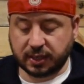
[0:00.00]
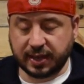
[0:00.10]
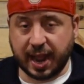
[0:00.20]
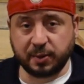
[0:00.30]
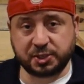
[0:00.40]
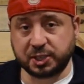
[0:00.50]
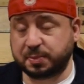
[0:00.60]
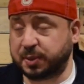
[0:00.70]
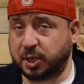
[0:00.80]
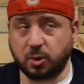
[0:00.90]
Now it's
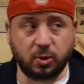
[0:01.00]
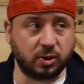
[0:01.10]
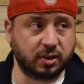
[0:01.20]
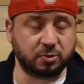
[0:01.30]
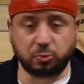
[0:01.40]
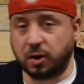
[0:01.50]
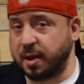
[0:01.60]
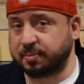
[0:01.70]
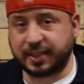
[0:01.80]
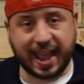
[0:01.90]
just pure
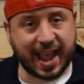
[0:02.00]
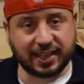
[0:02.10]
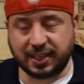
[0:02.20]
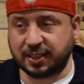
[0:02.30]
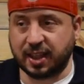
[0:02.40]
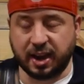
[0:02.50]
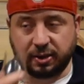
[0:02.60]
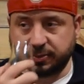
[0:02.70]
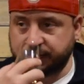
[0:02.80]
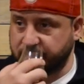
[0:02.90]
rum candy in there.